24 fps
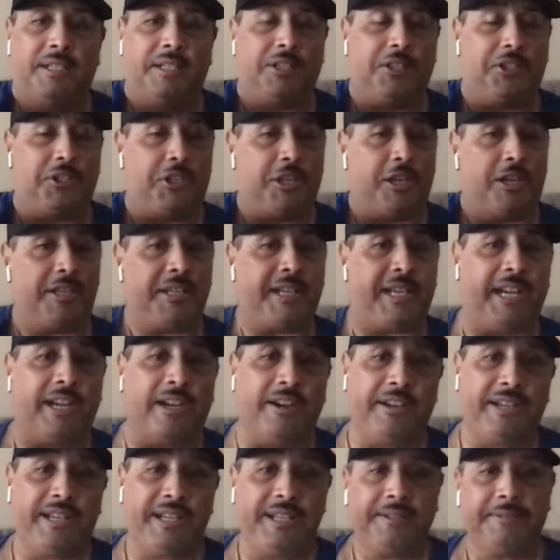John
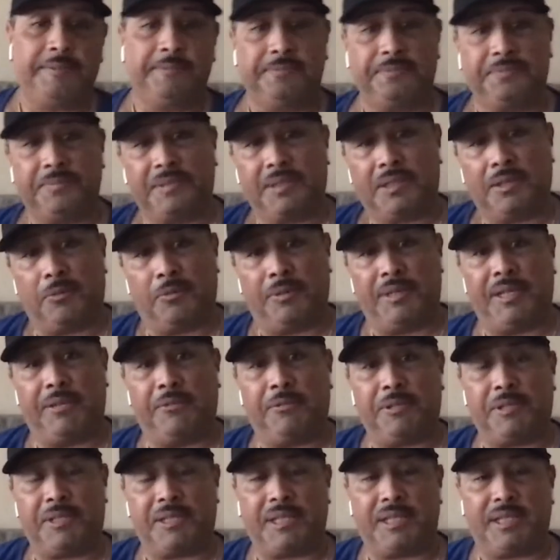Kerry, when he
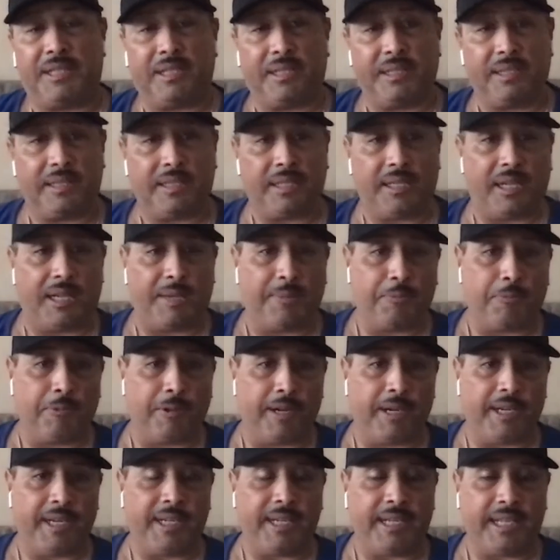was
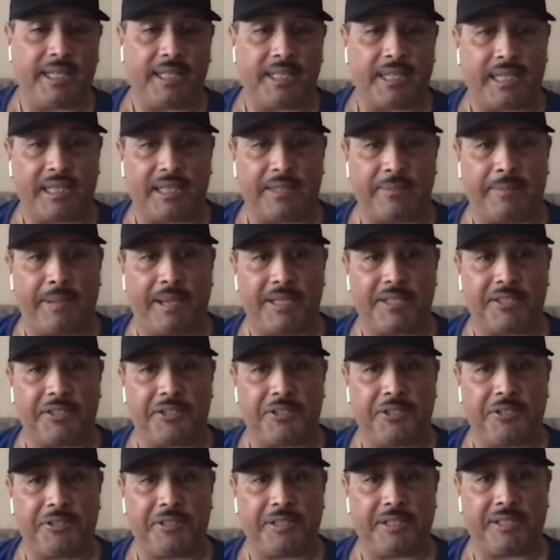operating at the
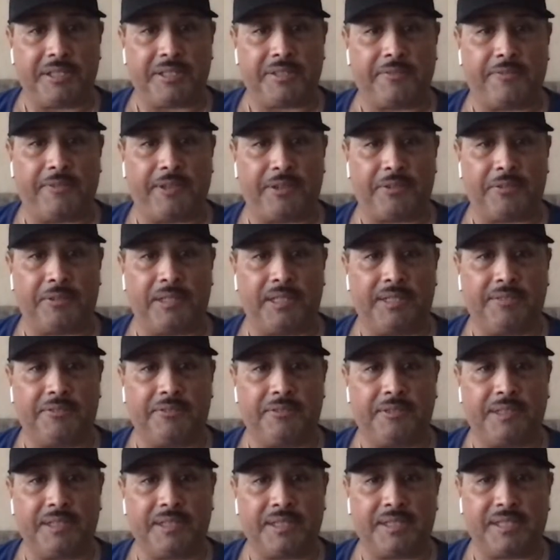Massachusetts federal
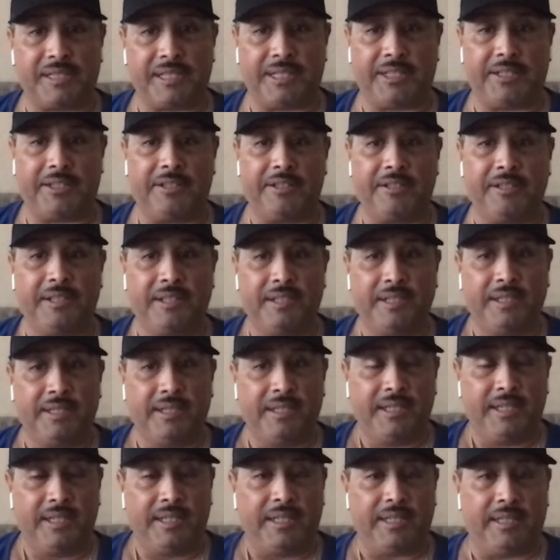level as a senator.
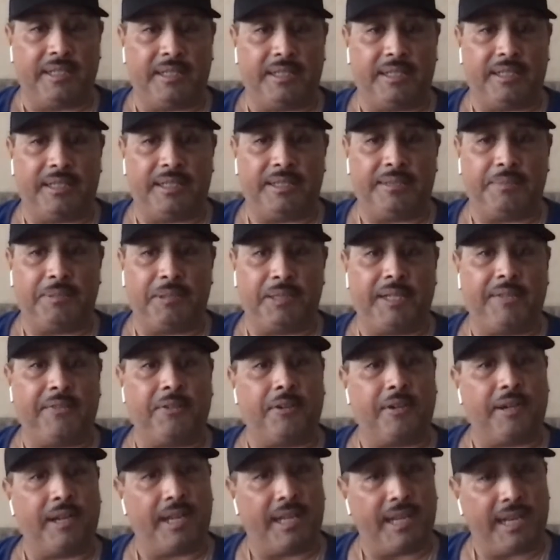Believe it
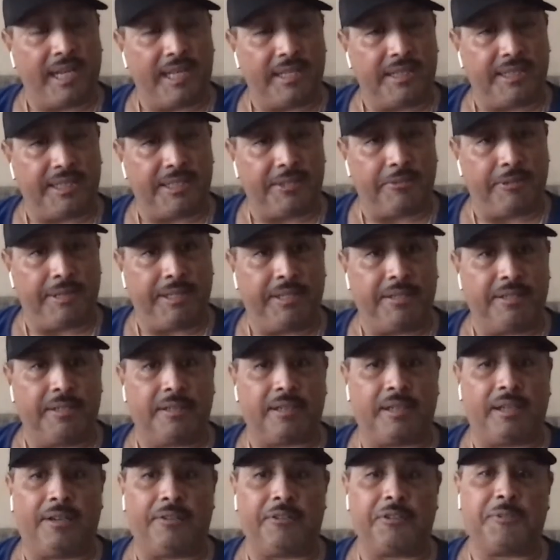or not, Anthony Weiner,
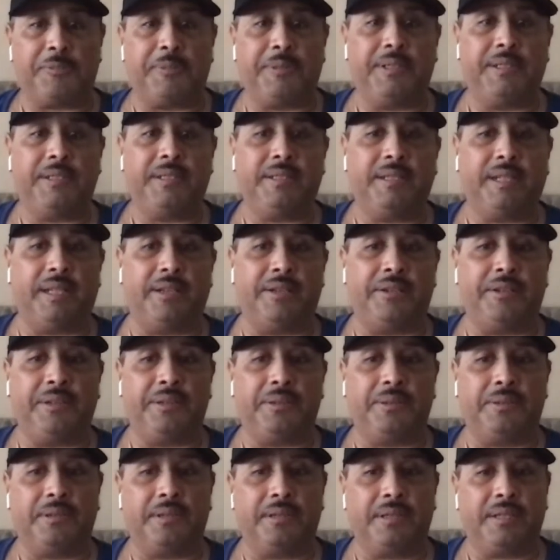congressman out of New
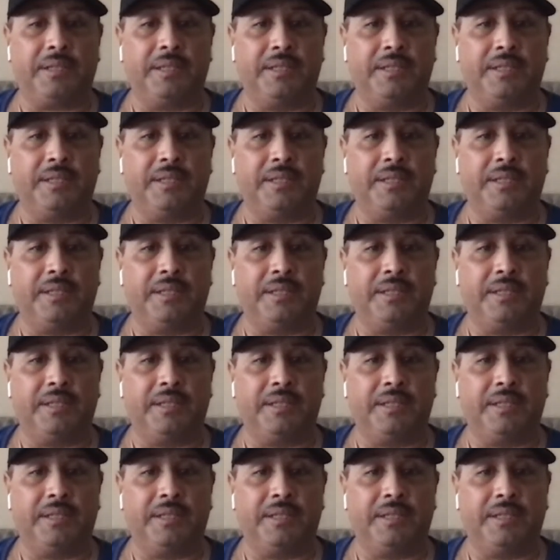York,